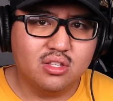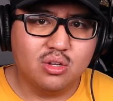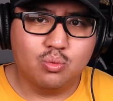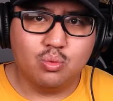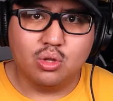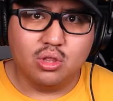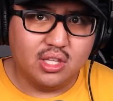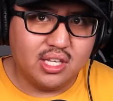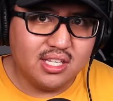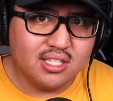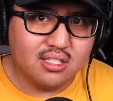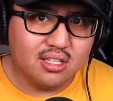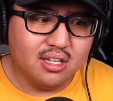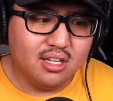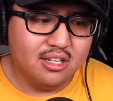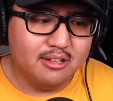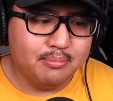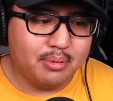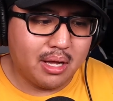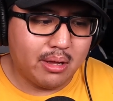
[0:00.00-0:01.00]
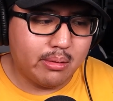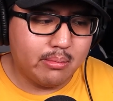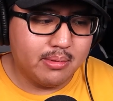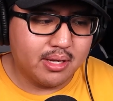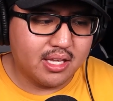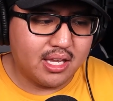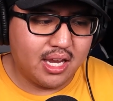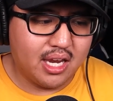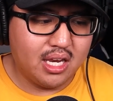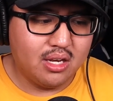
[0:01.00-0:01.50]
the release of Bobby
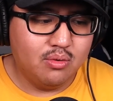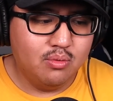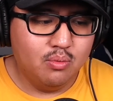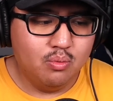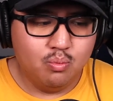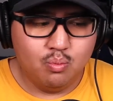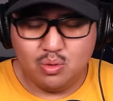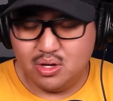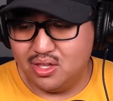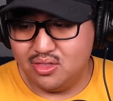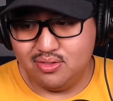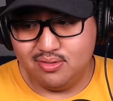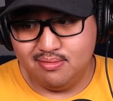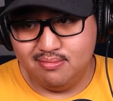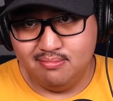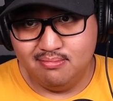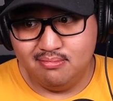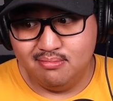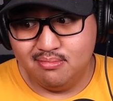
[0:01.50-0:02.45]
McCain when,